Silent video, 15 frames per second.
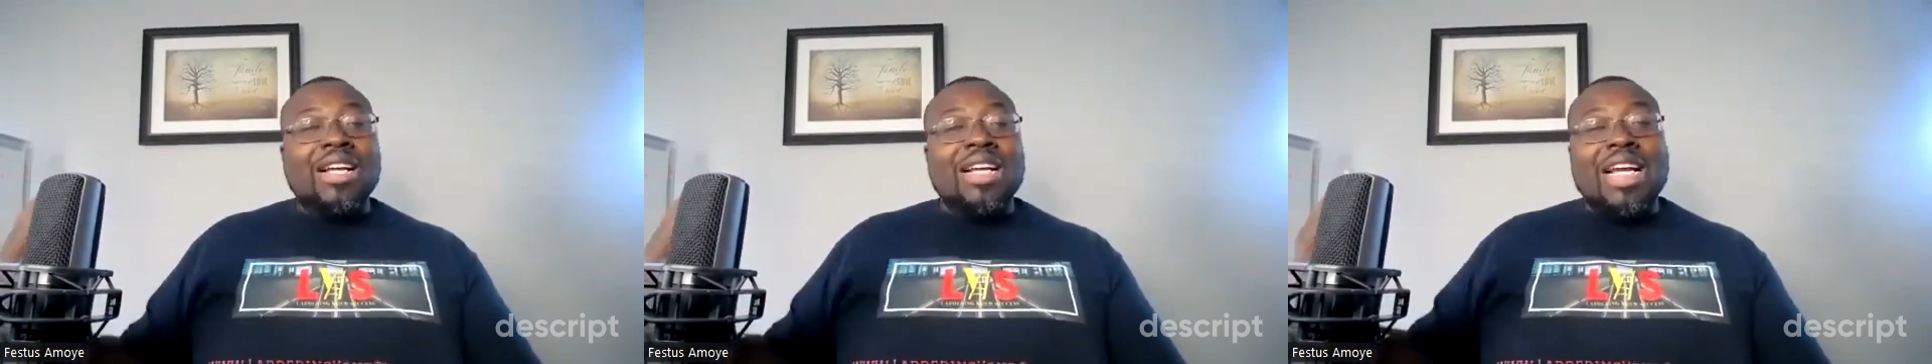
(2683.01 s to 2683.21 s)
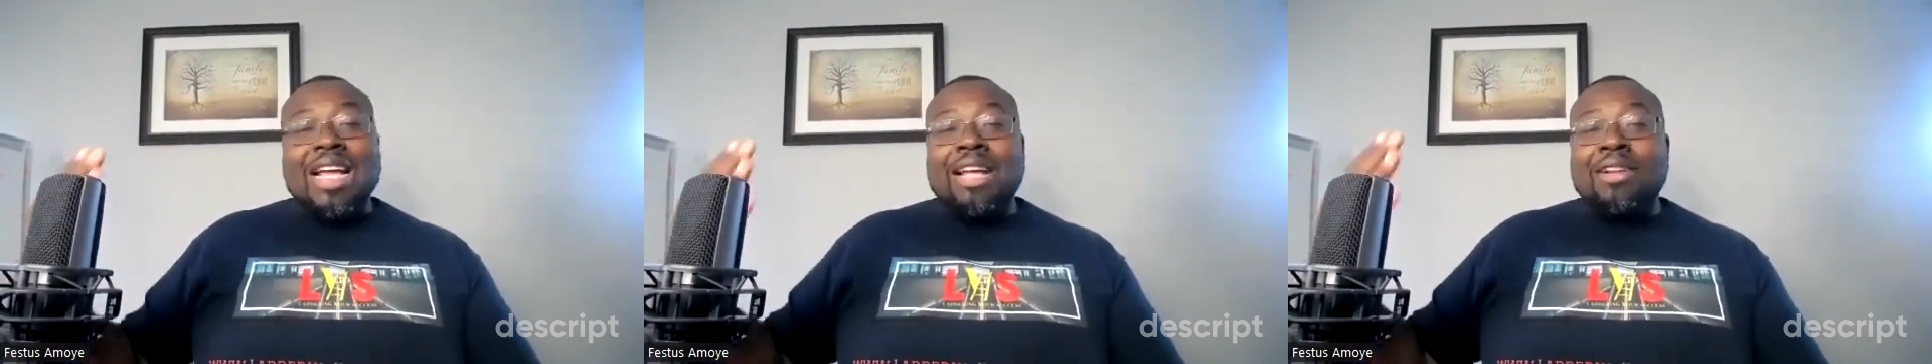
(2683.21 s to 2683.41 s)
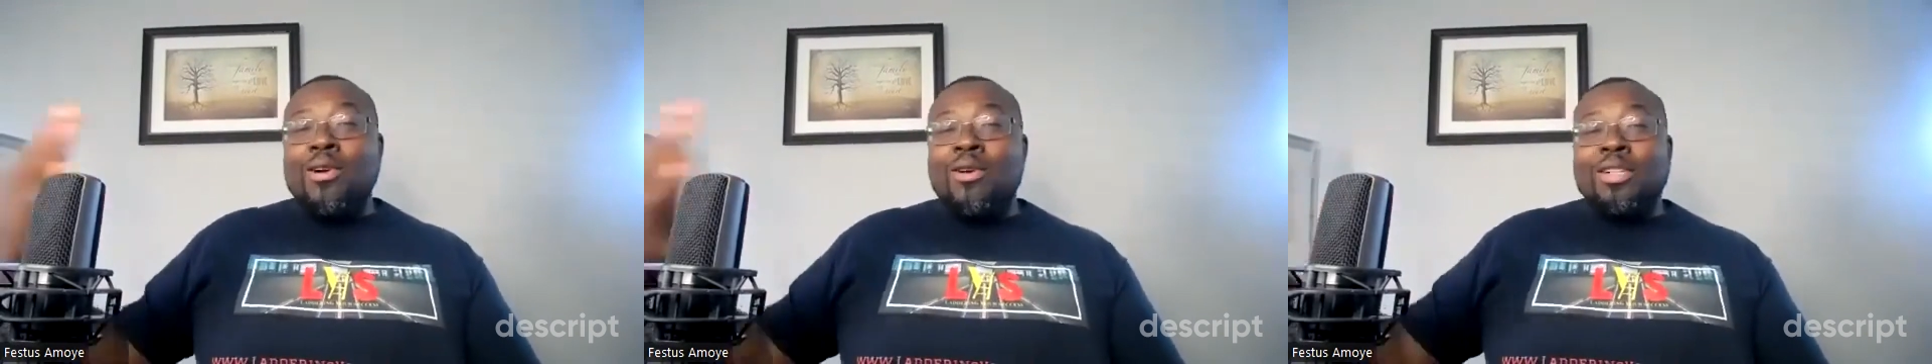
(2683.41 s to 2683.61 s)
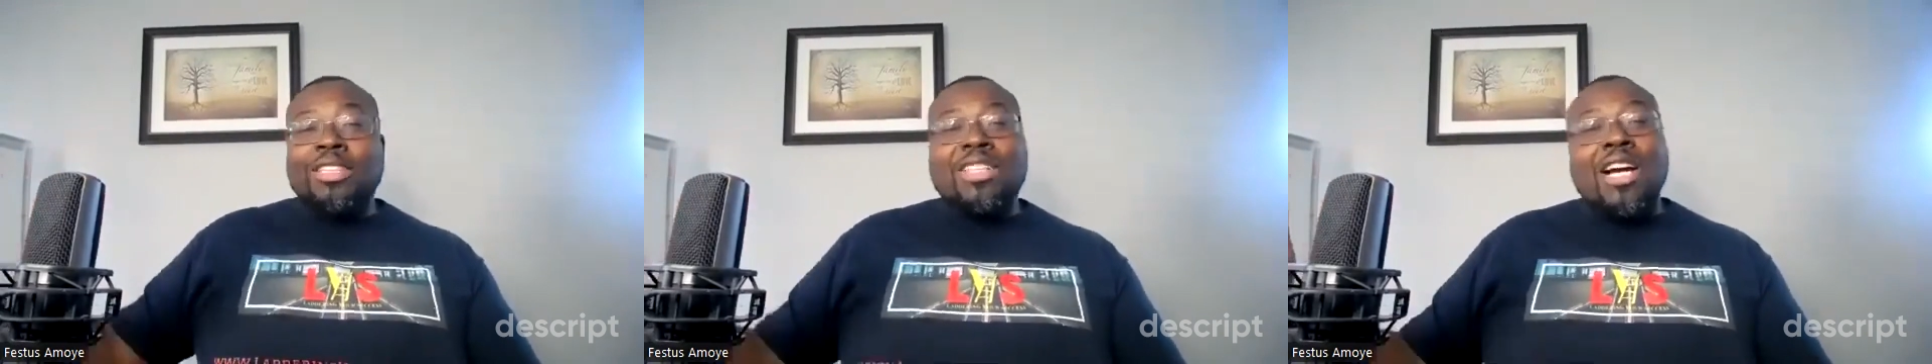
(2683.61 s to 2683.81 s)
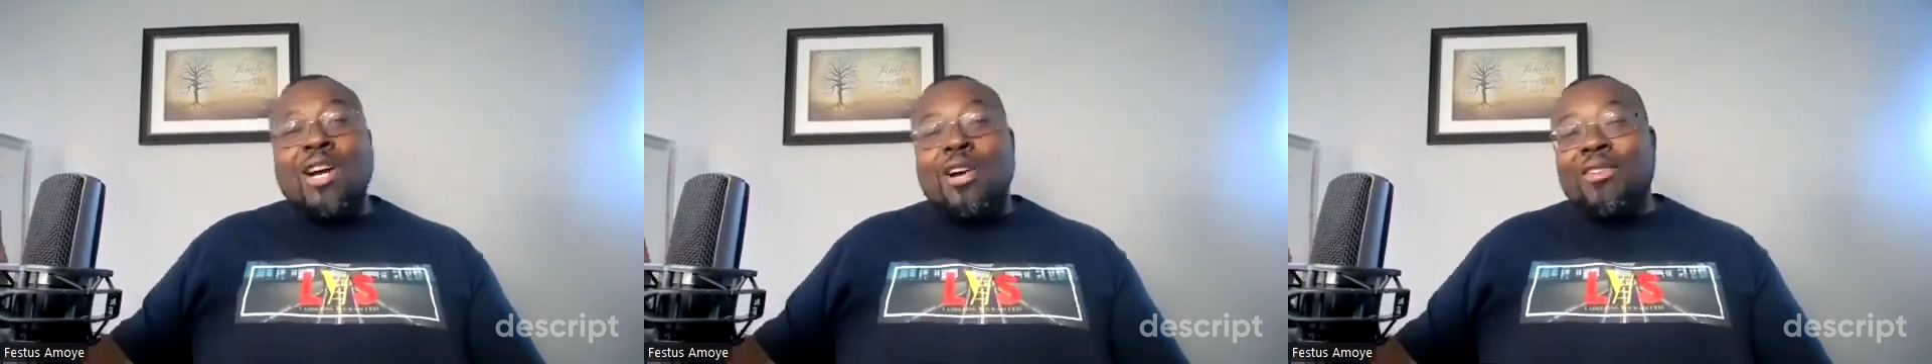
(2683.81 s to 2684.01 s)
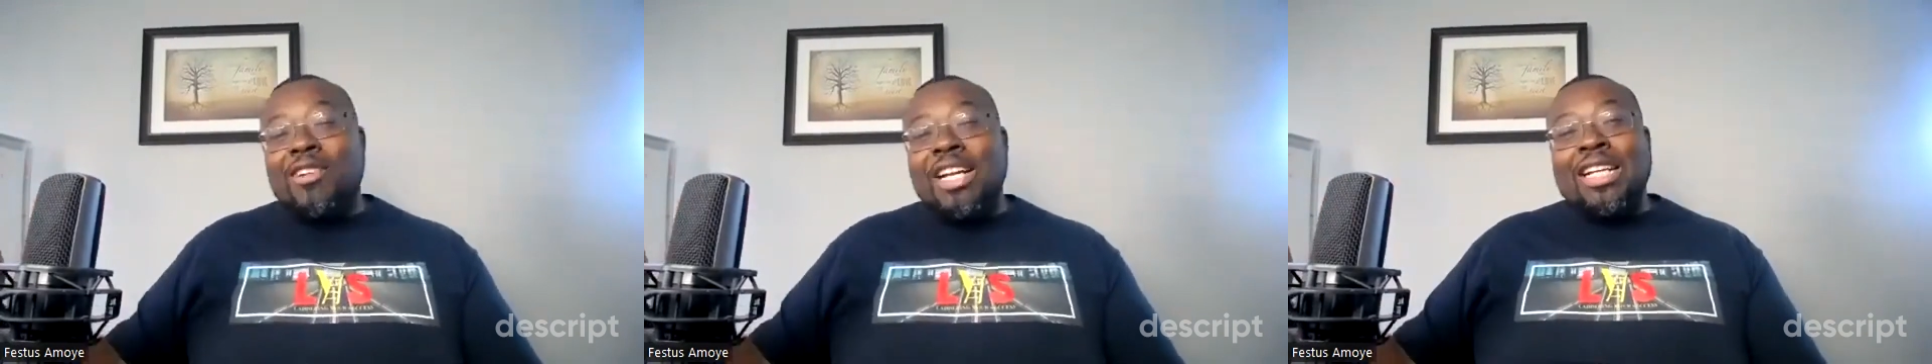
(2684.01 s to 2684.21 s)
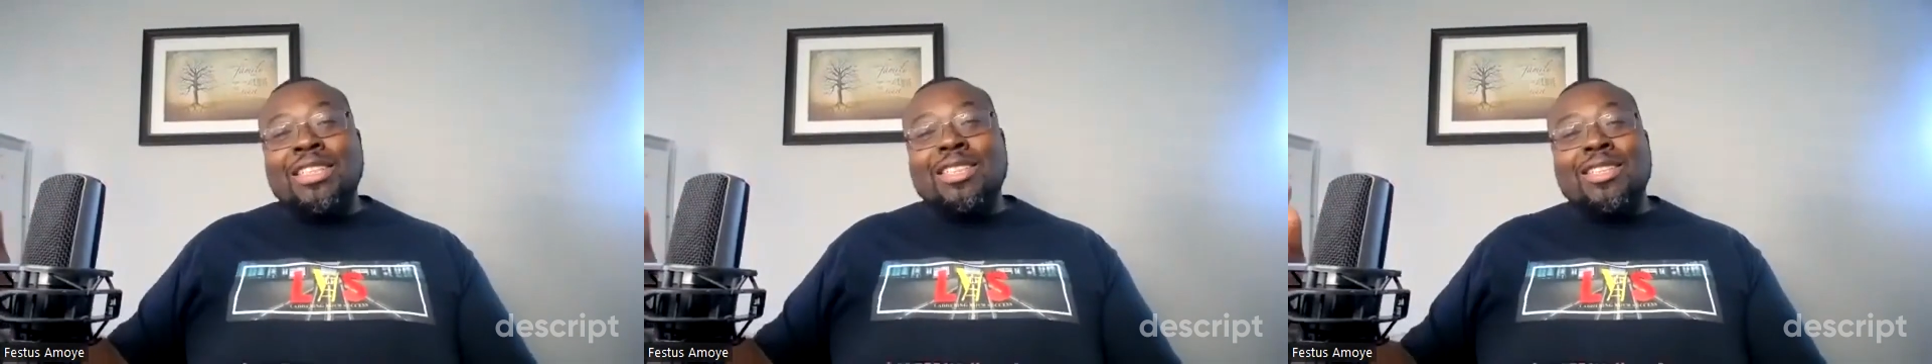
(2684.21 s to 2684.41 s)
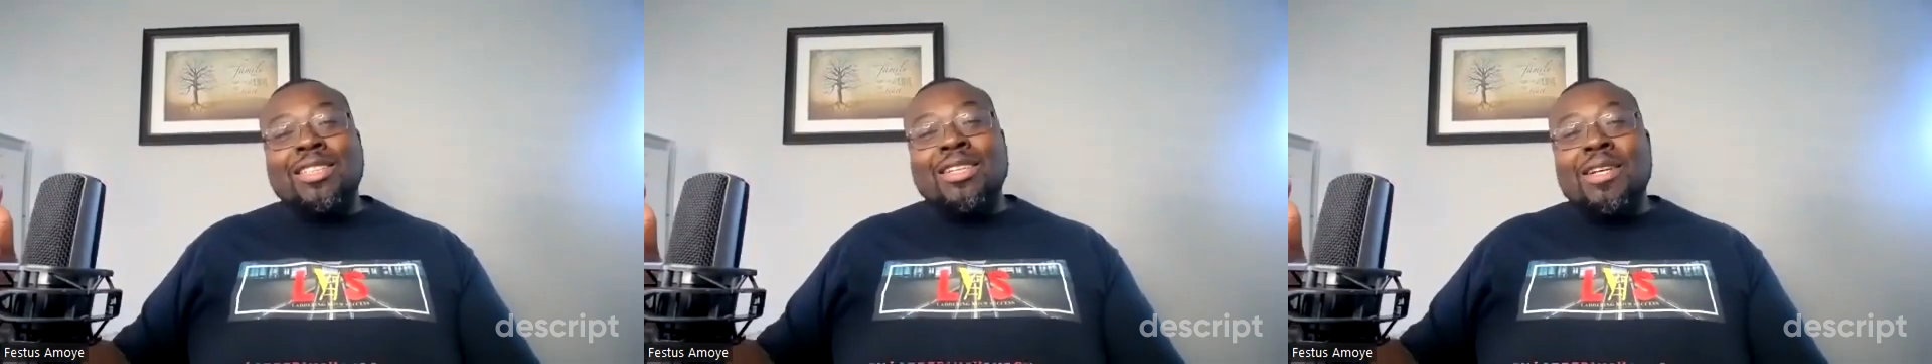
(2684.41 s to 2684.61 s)
out and go to
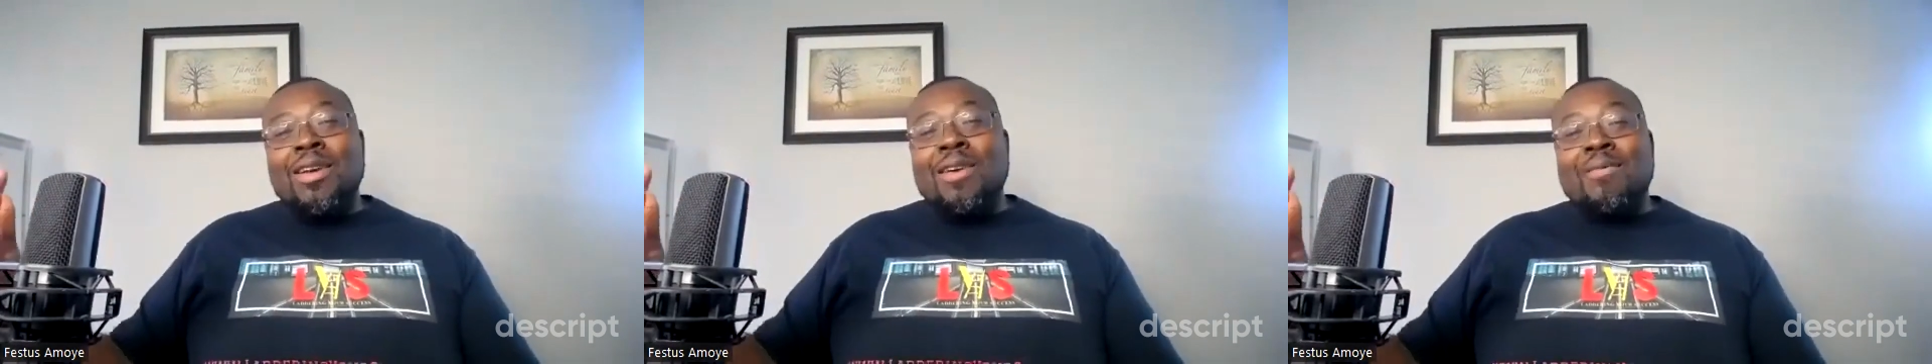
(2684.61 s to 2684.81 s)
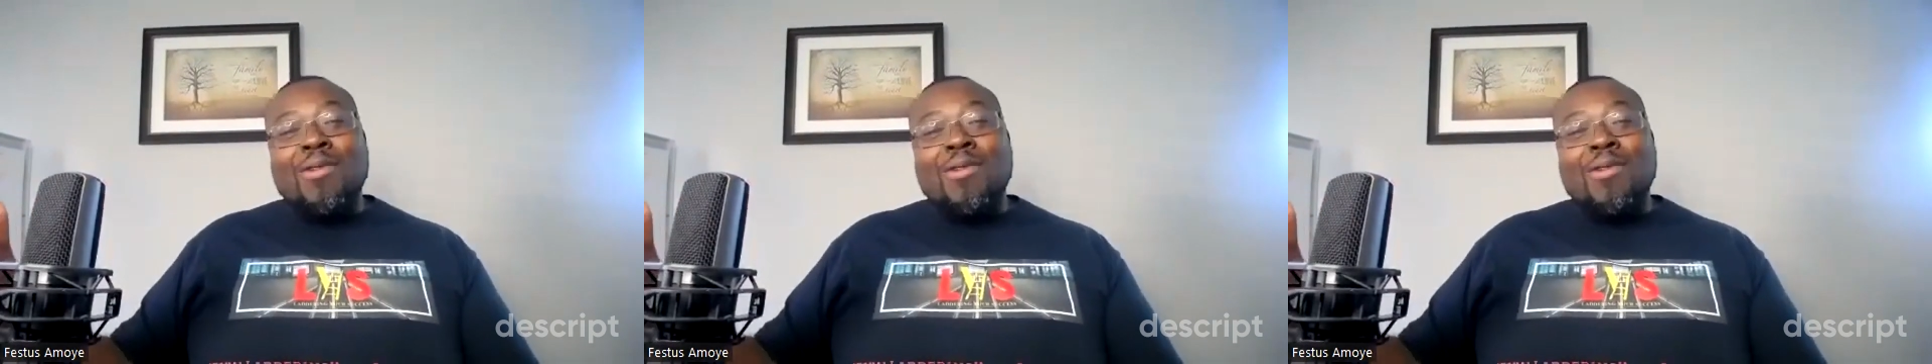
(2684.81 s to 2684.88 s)
taquerias.